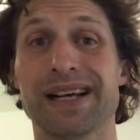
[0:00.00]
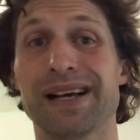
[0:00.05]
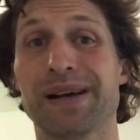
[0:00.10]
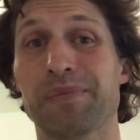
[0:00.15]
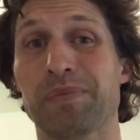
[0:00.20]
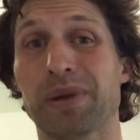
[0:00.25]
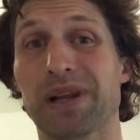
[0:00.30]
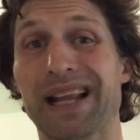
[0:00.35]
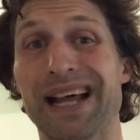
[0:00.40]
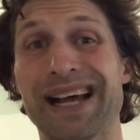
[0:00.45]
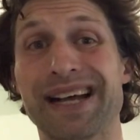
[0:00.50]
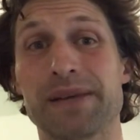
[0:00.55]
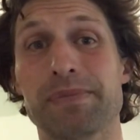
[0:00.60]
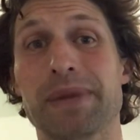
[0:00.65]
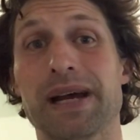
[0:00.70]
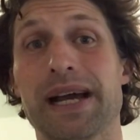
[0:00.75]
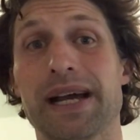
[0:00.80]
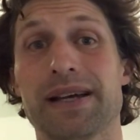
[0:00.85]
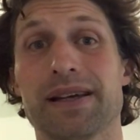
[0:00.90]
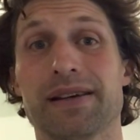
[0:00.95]
Black
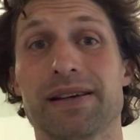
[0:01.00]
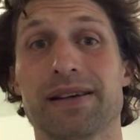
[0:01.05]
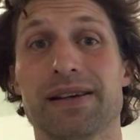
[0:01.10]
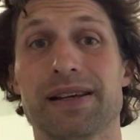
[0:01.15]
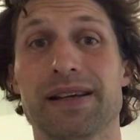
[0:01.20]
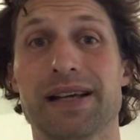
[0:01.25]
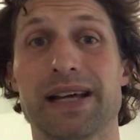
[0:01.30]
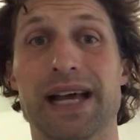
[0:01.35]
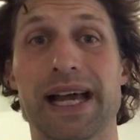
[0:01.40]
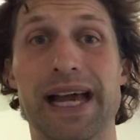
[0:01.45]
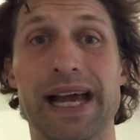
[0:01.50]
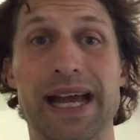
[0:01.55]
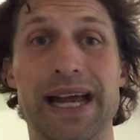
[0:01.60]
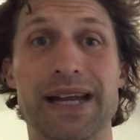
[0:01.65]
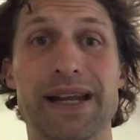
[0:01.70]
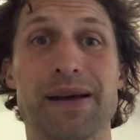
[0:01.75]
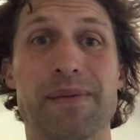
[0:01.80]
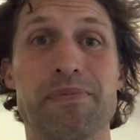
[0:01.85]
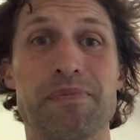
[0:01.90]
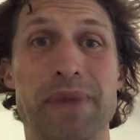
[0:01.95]
Mac
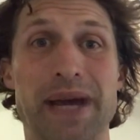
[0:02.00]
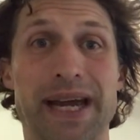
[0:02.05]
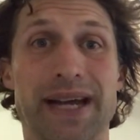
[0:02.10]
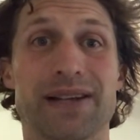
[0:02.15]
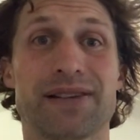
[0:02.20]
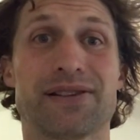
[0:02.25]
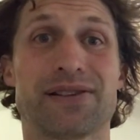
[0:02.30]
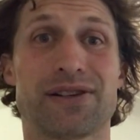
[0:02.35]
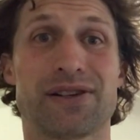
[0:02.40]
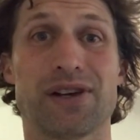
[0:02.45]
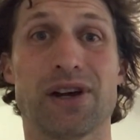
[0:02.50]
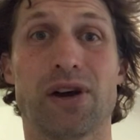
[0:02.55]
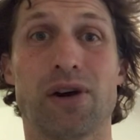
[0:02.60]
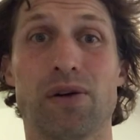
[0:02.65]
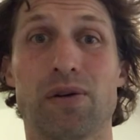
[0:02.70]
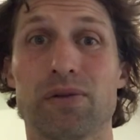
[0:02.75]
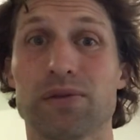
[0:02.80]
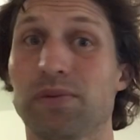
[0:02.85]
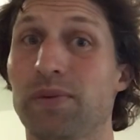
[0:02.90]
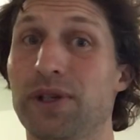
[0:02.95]
and Max
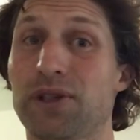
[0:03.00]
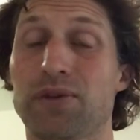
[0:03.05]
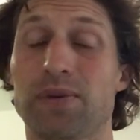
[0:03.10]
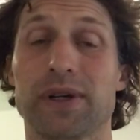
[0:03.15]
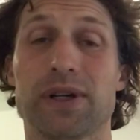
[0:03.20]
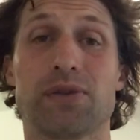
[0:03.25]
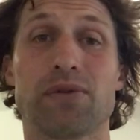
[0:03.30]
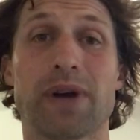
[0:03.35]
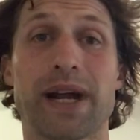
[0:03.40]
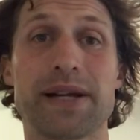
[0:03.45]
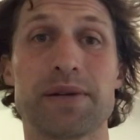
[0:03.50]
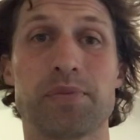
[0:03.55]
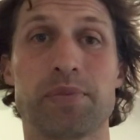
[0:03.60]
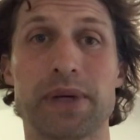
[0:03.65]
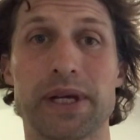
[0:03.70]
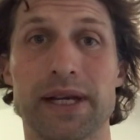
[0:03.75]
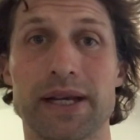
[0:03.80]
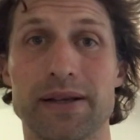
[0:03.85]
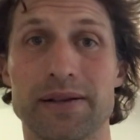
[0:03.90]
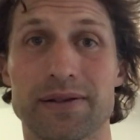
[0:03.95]
Gold, which were great
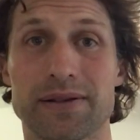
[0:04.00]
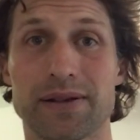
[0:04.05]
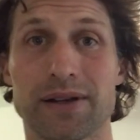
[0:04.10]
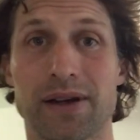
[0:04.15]
beers.